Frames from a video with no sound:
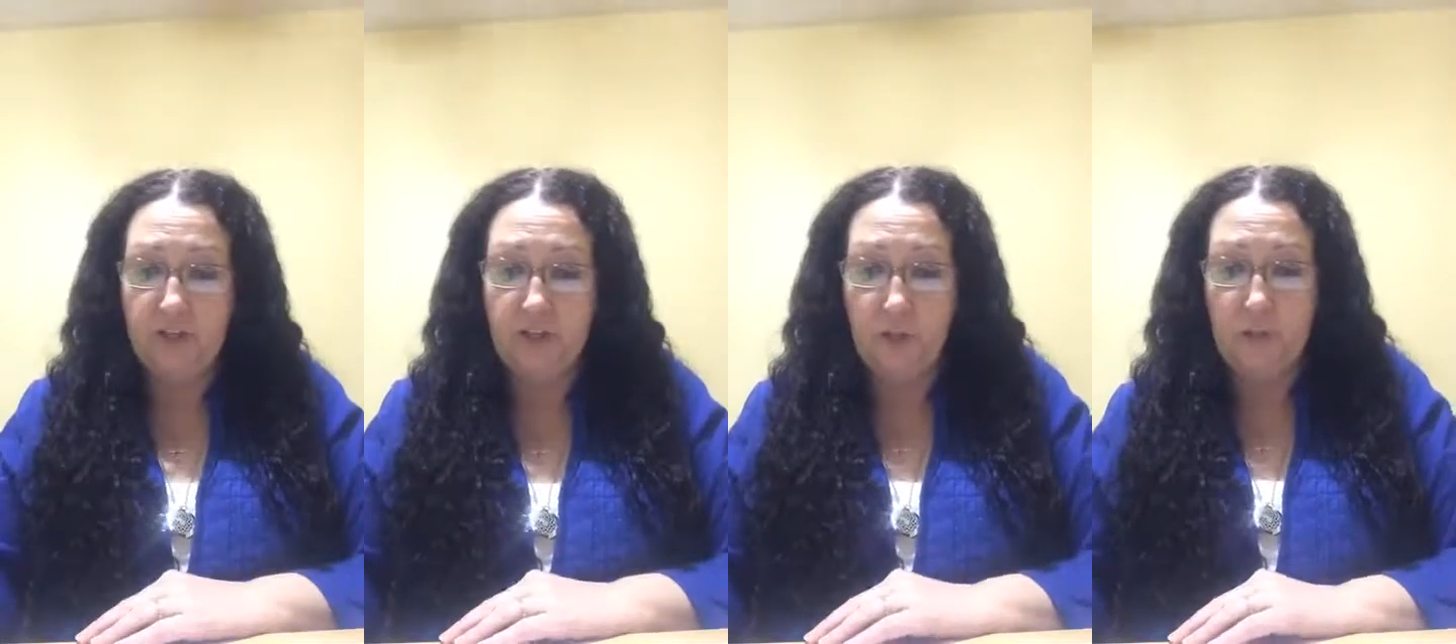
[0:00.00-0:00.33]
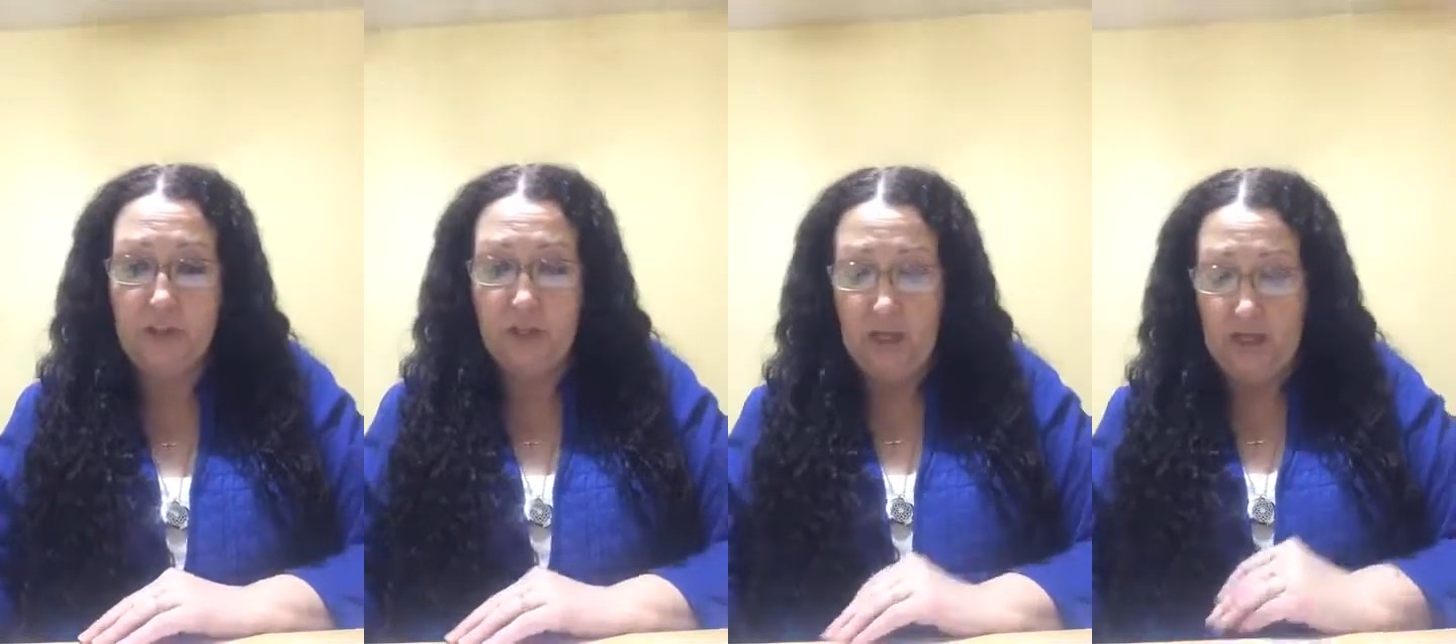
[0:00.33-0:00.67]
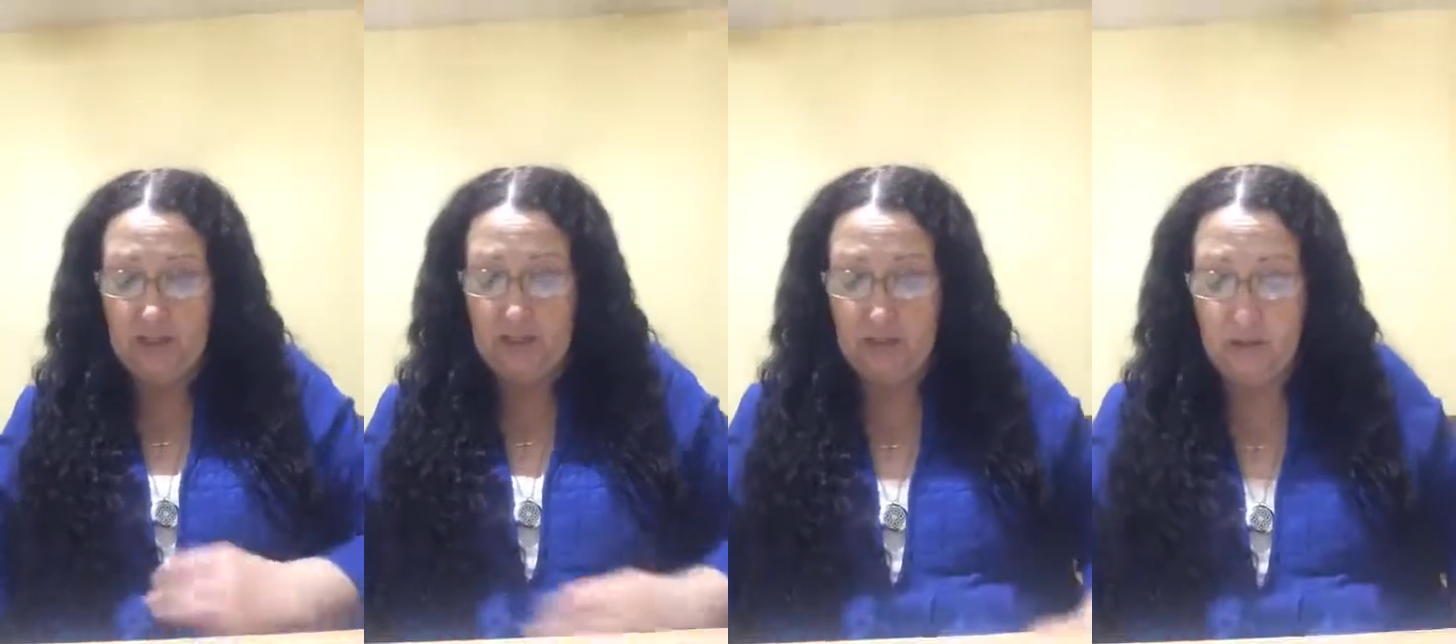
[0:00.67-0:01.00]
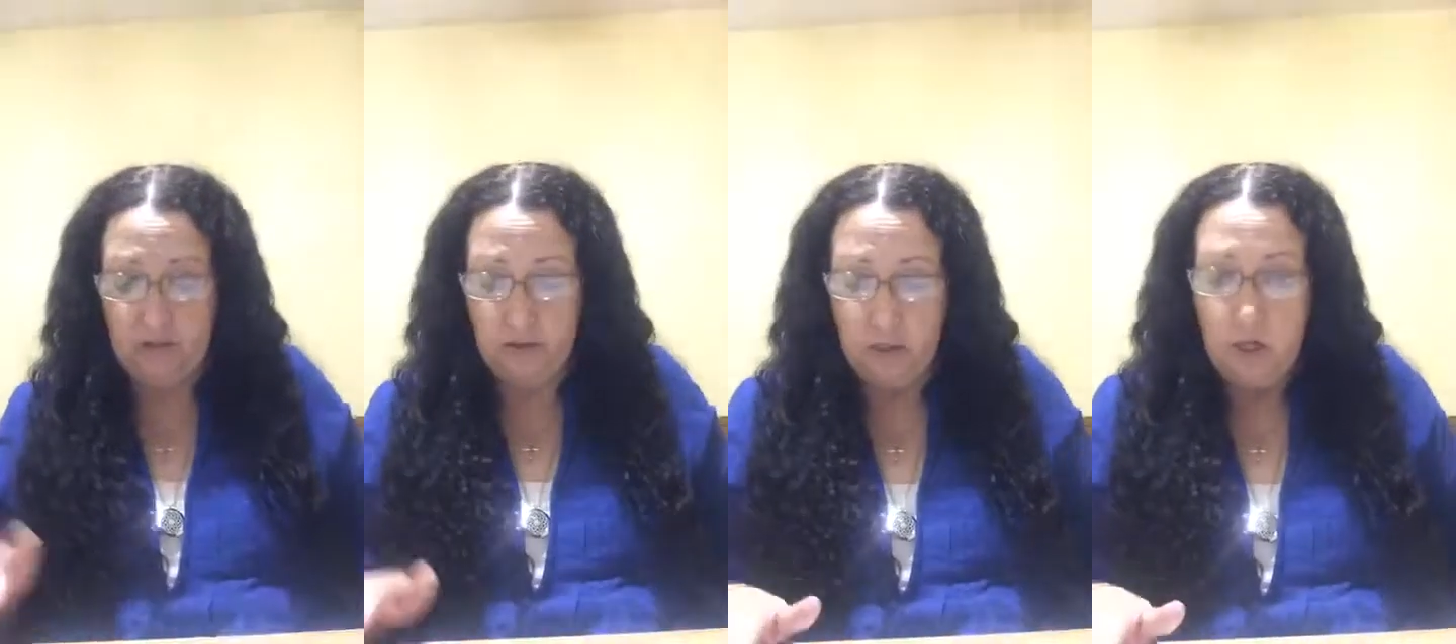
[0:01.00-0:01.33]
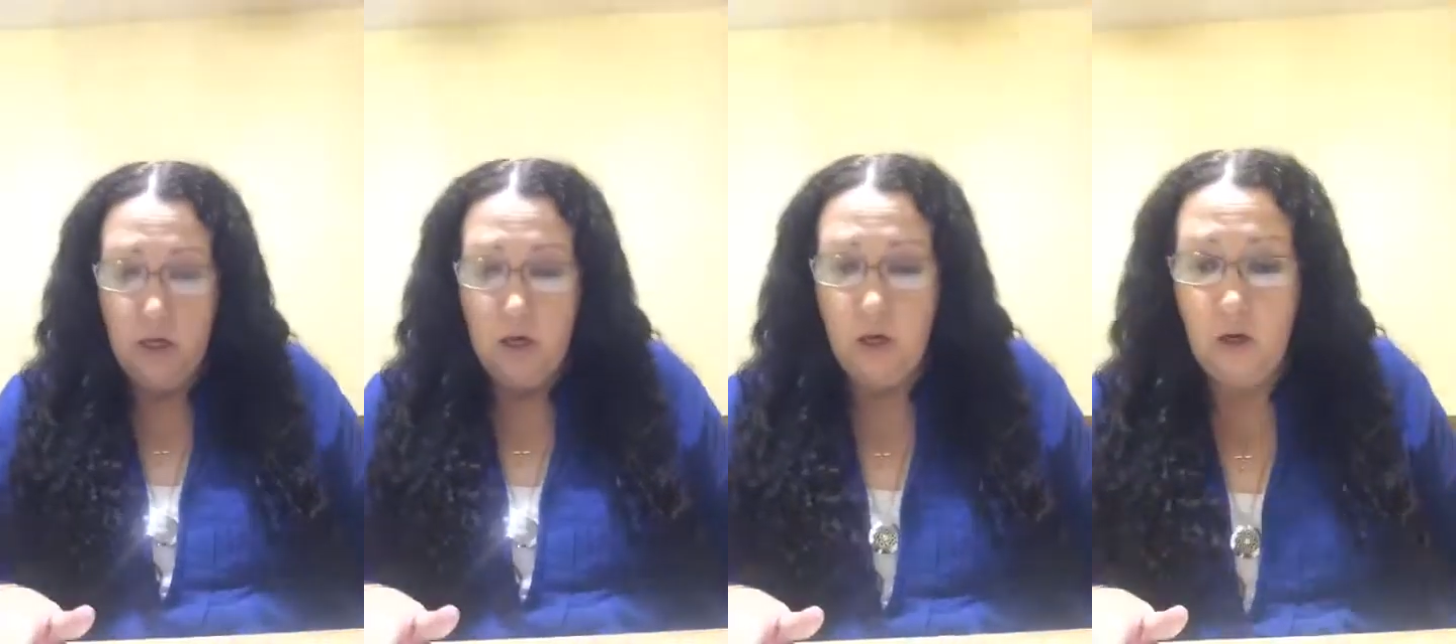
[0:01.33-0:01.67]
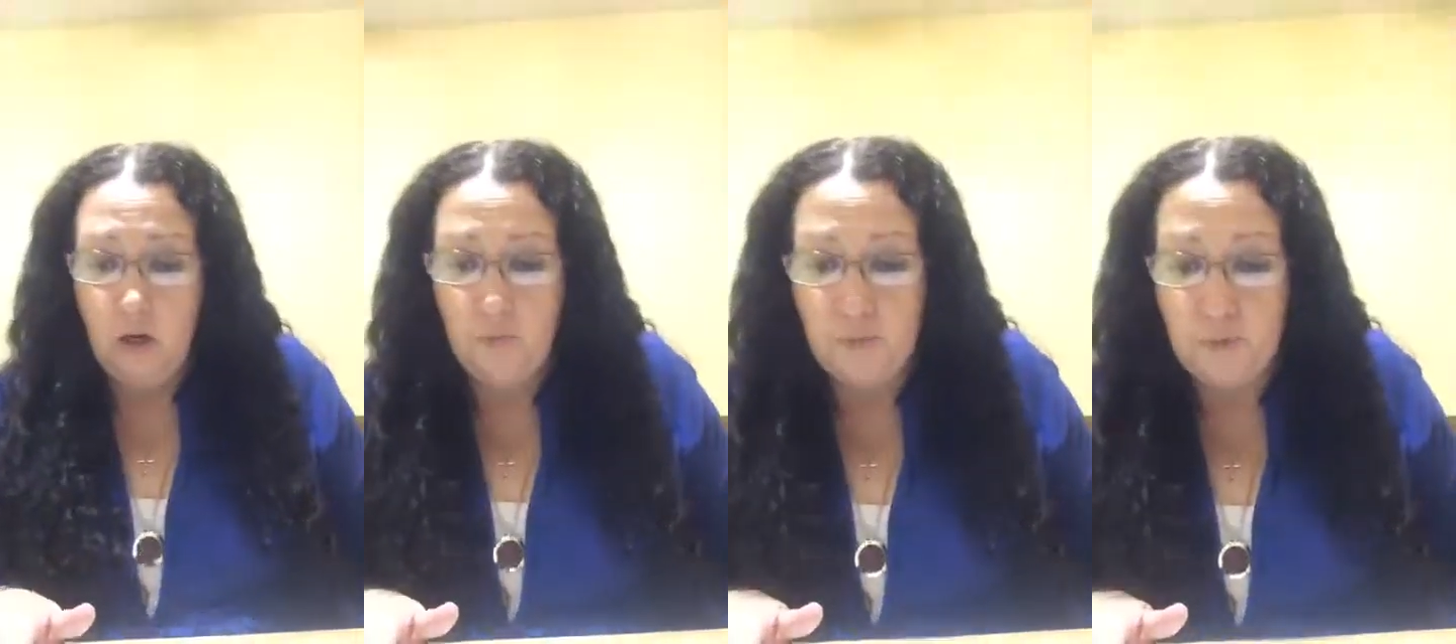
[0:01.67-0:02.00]
It'll be July
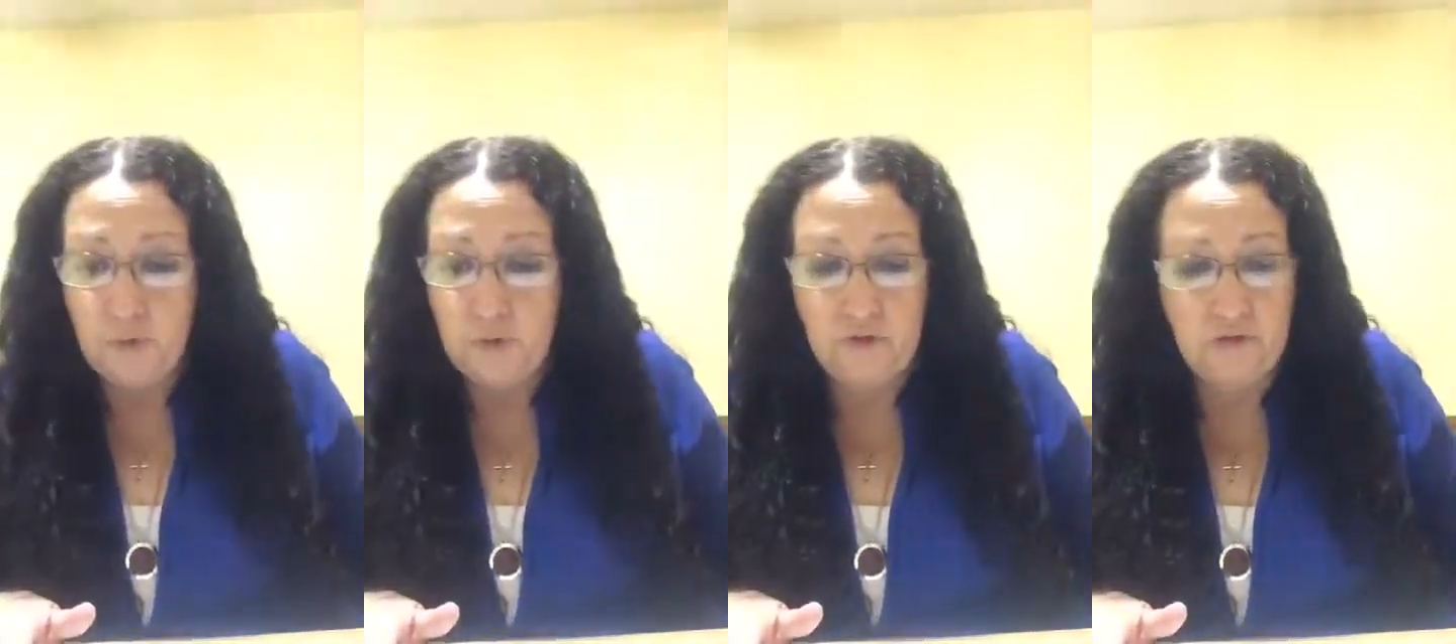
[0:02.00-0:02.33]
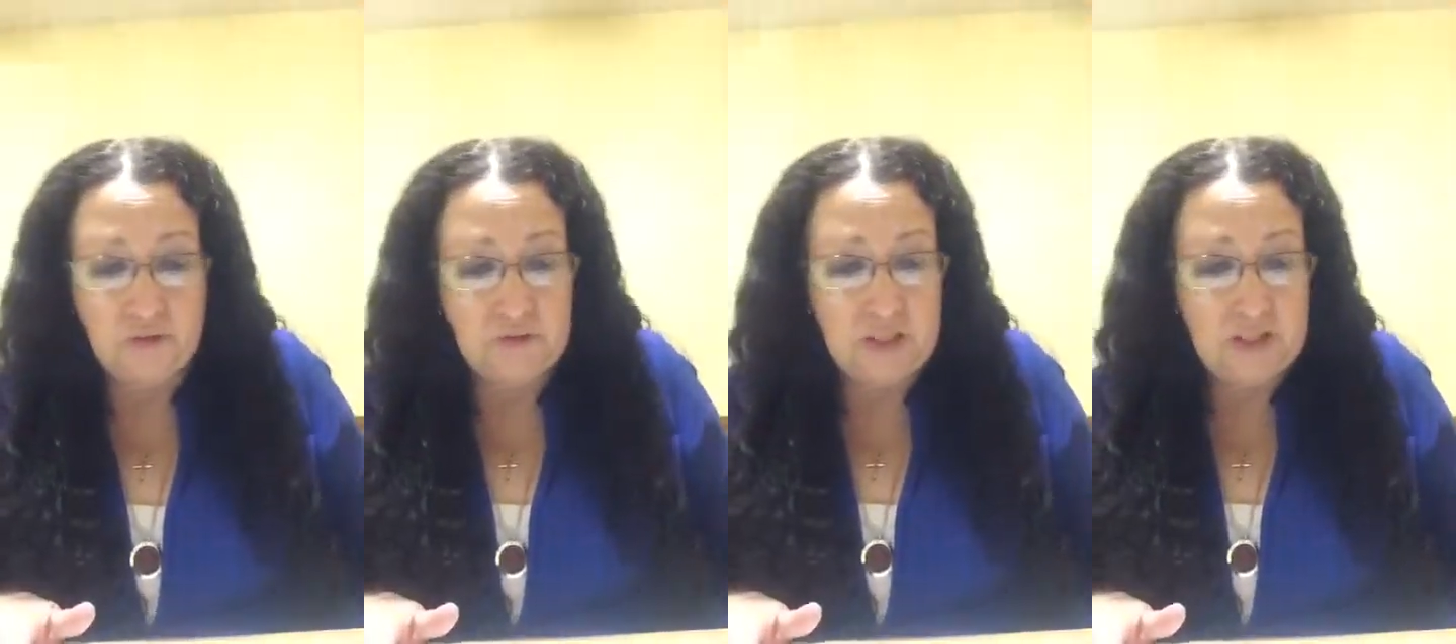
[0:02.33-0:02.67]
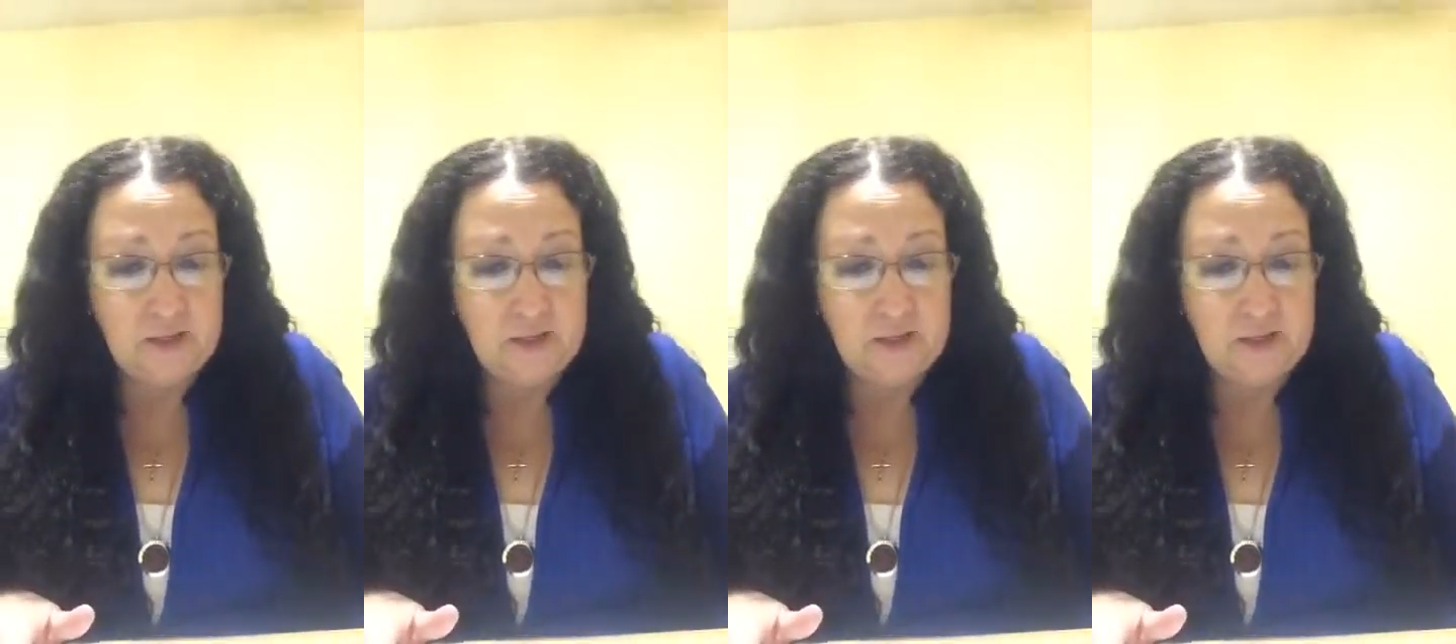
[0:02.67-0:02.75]
10th through the 15th.